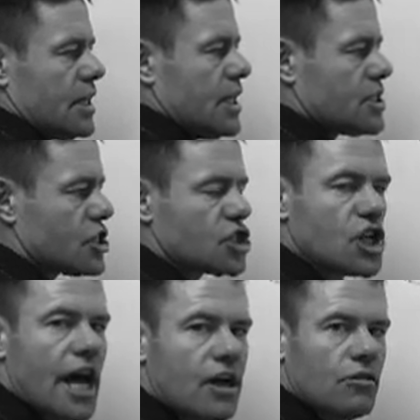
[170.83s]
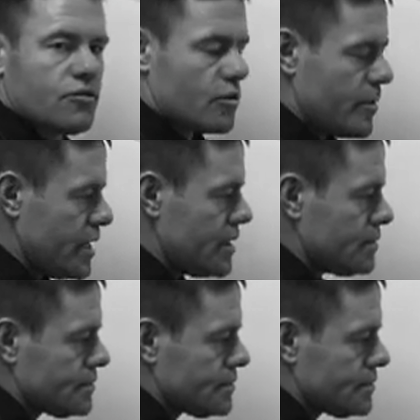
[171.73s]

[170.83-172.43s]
is a cycle for me.